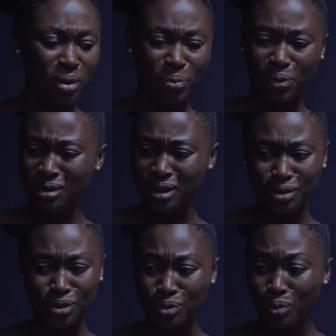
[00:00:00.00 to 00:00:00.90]
My
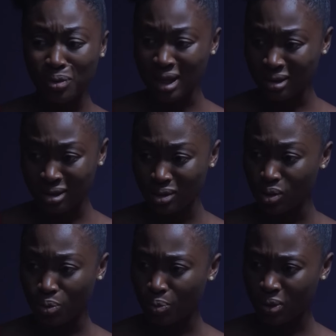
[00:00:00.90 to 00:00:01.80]
princess, you know that is
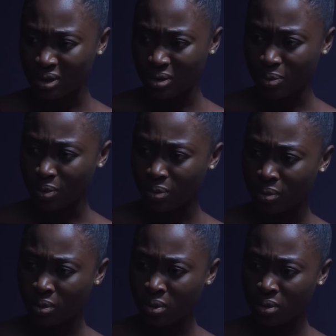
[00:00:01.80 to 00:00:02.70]
not possible.
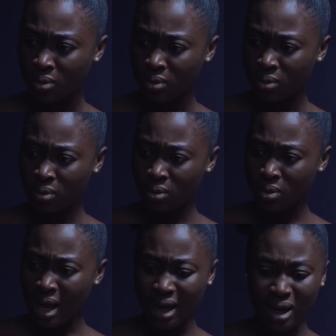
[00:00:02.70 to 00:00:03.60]

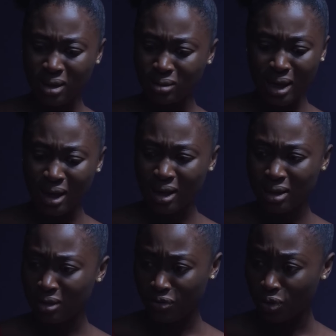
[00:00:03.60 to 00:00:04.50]
I can't
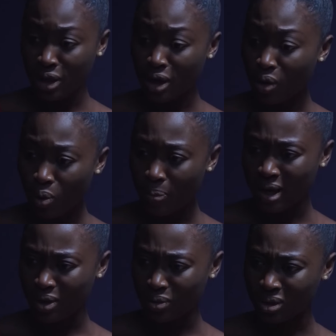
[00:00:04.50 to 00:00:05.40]
leave you here all by
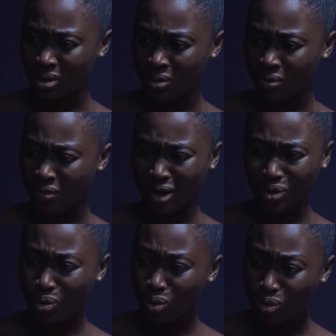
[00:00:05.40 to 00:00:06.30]
yourself. And
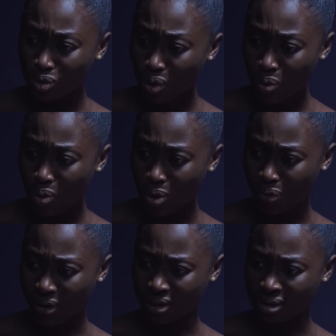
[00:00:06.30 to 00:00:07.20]
you look so
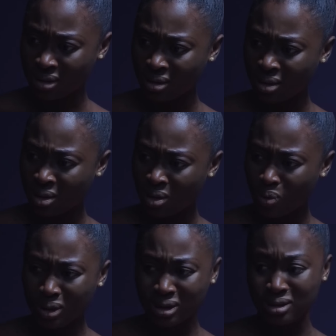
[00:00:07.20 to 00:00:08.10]
worried.
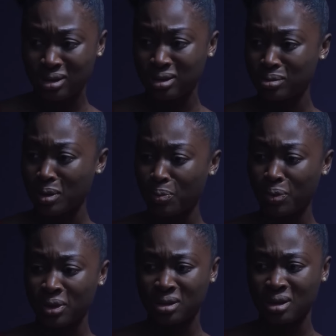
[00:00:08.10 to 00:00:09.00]
What is it, my
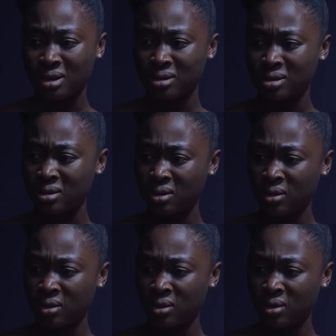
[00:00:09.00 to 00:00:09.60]
princess?